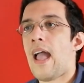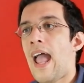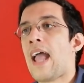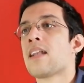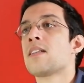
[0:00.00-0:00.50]

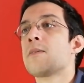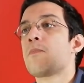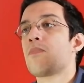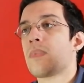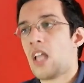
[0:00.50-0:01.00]
And
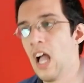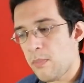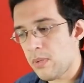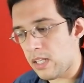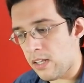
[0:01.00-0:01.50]
I
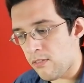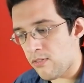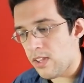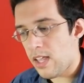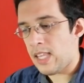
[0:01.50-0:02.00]

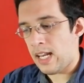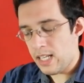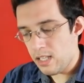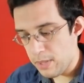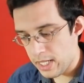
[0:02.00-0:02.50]
believe that
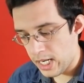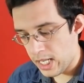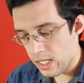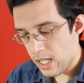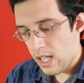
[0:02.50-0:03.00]
in the
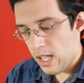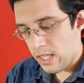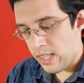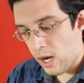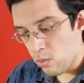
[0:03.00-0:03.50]
beginning,
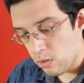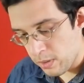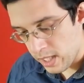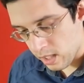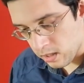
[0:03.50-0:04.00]
there will
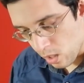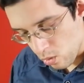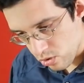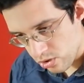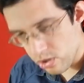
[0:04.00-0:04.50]
be a
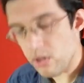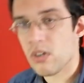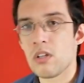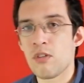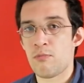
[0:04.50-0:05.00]
close
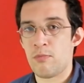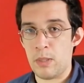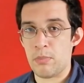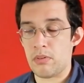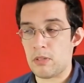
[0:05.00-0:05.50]
circle of
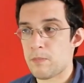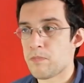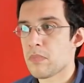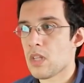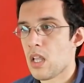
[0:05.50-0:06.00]
people
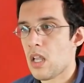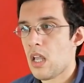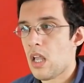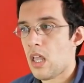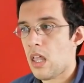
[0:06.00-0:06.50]

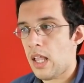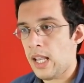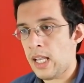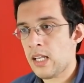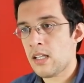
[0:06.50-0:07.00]

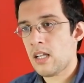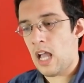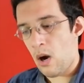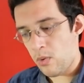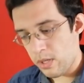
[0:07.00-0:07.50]
in
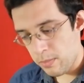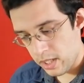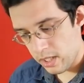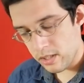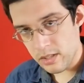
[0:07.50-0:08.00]
our
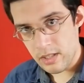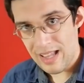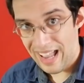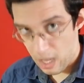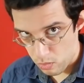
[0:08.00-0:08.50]
immediate
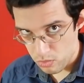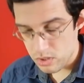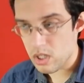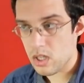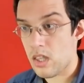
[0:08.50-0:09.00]

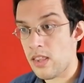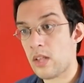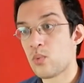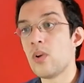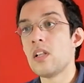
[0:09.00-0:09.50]
house
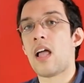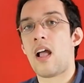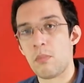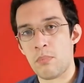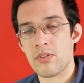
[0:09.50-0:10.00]
that will
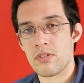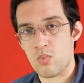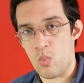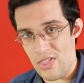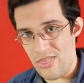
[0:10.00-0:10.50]
help us
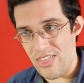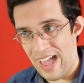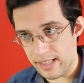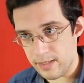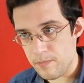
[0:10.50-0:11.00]
with
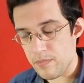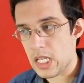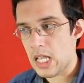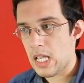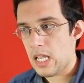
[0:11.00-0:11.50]
that.
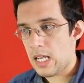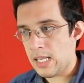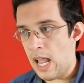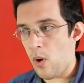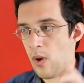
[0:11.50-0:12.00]

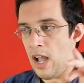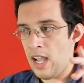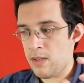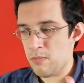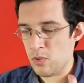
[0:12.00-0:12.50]
Now,
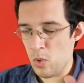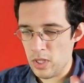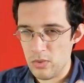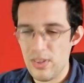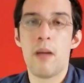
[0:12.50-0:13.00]
I'm going
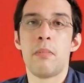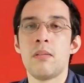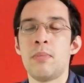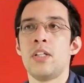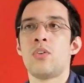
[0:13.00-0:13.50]
to dabble a
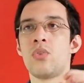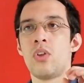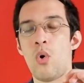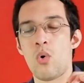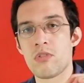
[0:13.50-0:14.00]
bit on the
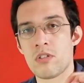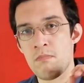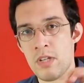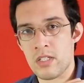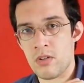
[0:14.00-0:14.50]
Hogwarts
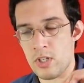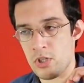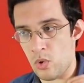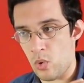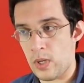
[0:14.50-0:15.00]
mystery
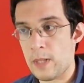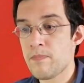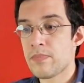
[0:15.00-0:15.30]
story,